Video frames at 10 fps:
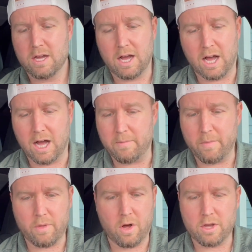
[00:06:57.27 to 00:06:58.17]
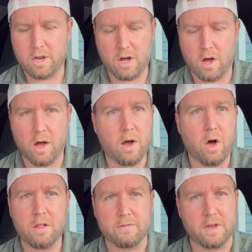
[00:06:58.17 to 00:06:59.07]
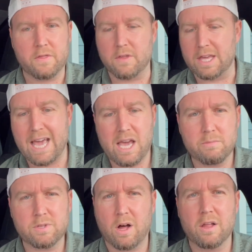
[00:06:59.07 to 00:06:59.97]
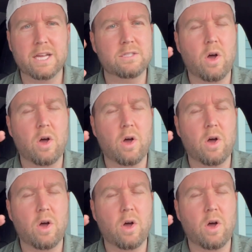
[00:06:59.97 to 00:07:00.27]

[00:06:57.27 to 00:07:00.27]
um all of it, the games, it's